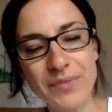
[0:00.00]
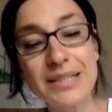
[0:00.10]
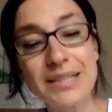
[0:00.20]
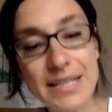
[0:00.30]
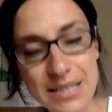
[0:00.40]

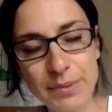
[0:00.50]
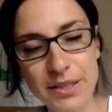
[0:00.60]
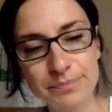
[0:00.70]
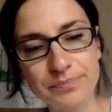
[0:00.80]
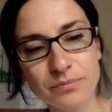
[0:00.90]

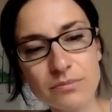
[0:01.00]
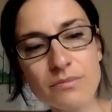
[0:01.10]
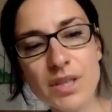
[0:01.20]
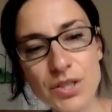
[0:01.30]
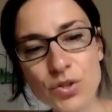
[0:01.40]
discipline.
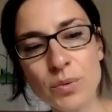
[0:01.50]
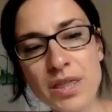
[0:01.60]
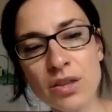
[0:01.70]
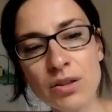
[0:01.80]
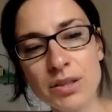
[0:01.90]
So we
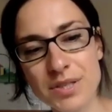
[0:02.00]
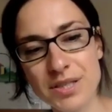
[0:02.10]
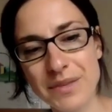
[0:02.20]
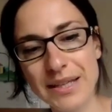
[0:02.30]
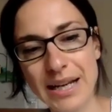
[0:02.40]
thought there was
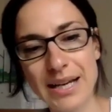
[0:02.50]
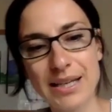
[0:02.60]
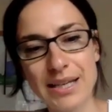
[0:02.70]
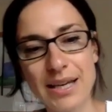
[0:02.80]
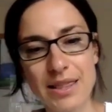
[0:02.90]
something
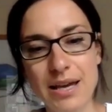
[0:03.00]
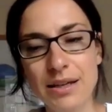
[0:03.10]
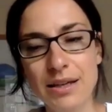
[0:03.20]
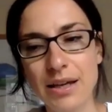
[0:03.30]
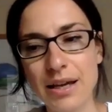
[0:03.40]
lacking there,
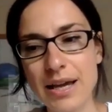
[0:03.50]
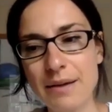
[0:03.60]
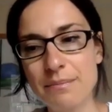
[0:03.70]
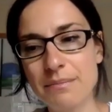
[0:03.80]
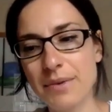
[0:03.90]

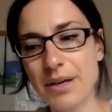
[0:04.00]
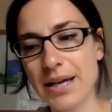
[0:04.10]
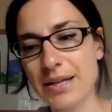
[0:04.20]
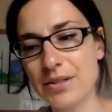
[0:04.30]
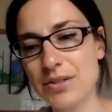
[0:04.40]

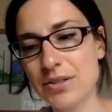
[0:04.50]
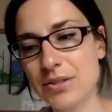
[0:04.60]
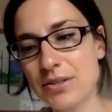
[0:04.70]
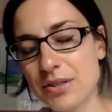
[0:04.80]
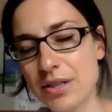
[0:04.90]
and
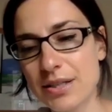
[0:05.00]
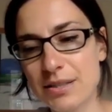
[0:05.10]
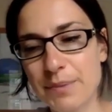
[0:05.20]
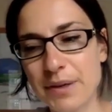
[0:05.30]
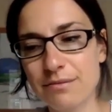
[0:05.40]
it's
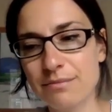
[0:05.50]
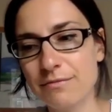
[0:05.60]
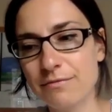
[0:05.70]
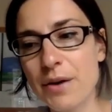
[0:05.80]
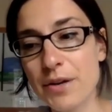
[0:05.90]
been
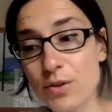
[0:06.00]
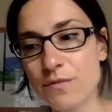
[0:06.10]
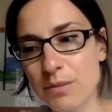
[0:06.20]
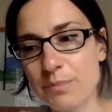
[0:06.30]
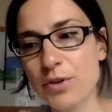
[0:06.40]
very
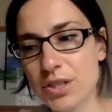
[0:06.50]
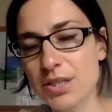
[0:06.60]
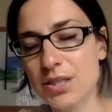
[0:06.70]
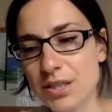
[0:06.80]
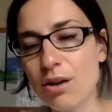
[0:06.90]
useful. The project is
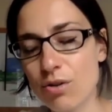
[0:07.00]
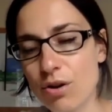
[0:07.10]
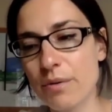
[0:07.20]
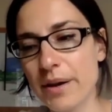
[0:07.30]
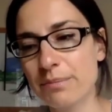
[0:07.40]
still
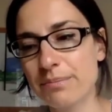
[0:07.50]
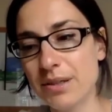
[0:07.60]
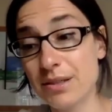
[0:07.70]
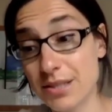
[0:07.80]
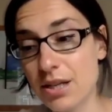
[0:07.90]
ongoing,
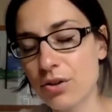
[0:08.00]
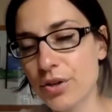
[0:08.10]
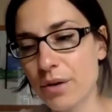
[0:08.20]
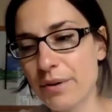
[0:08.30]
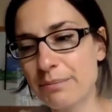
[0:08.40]

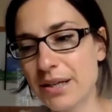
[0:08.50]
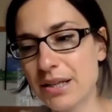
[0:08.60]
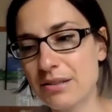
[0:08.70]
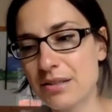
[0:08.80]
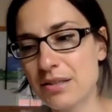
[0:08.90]
but
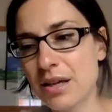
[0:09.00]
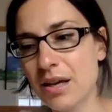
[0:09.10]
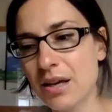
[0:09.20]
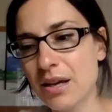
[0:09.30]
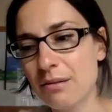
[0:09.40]
it's
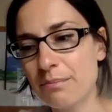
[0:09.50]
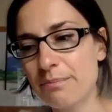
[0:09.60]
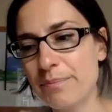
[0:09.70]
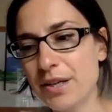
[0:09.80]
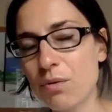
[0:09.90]

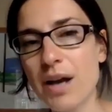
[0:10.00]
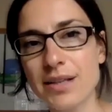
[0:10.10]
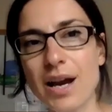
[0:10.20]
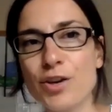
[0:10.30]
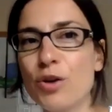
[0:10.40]
been quite
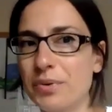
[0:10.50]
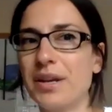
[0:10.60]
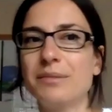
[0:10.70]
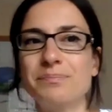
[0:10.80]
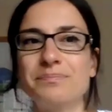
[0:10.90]

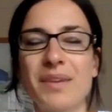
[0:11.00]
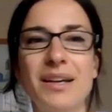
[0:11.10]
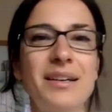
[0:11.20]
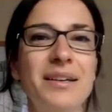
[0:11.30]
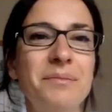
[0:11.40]
eye-opening,
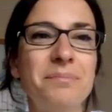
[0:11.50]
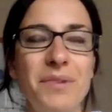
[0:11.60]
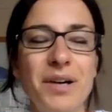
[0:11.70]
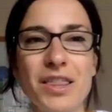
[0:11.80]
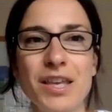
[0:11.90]

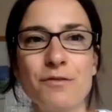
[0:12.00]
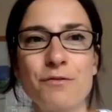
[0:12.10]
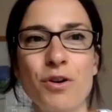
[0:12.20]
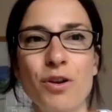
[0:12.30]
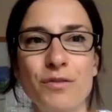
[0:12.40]
I think,
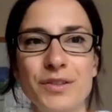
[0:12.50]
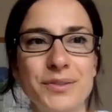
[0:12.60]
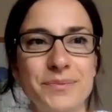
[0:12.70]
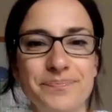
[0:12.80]
for all of us.